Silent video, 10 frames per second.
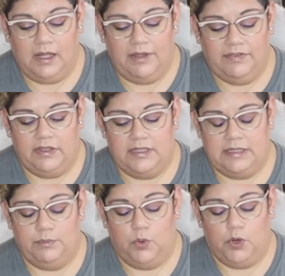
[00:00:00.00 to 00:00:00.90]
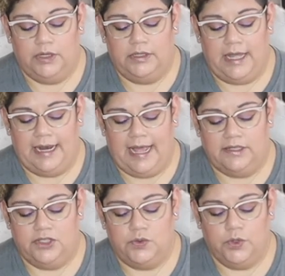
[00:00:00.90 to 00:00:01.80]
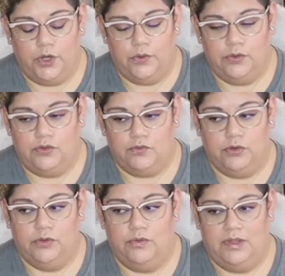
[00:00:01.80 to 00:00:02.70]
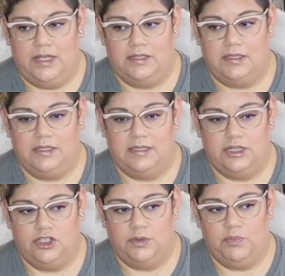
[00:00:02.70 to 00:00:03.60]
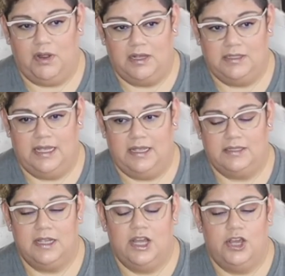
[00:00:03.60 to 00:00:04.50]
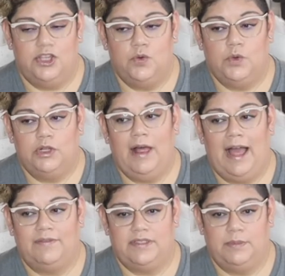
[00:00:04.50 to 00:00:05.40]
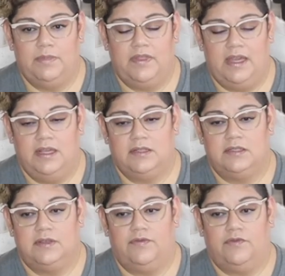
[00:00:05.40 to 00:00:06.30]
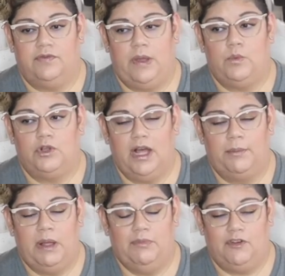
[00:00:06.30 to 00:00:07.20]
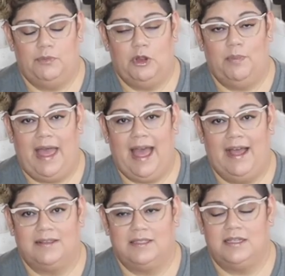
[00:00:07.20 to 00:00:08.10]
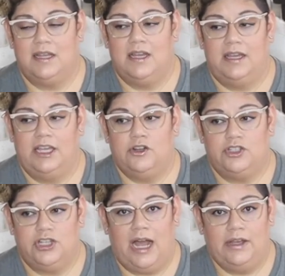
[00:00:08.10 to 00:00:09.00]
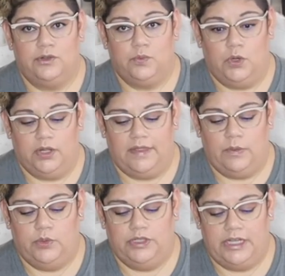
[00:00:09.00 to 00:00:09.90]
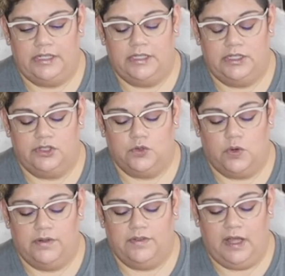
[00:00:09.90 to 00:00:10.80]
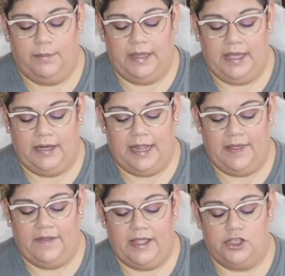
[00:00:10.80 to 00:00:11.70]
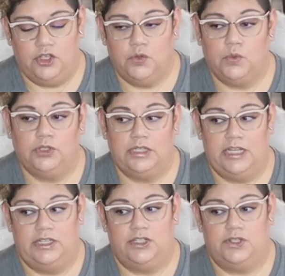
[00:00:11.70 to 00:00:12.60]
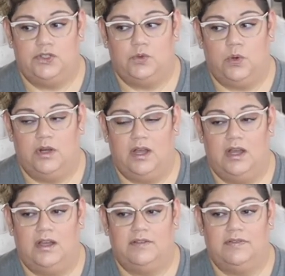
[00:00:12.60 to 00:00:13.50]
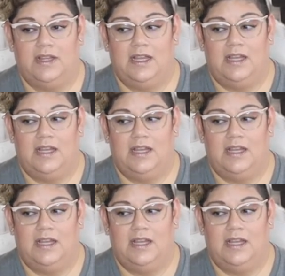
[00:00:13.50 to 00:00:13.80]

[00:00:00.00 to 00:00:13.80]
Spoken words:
I feel it's important that as you go through this ascension process, you will have some things that will come up from your past, inner child work that will need to sort of come in, and that you will need to sort of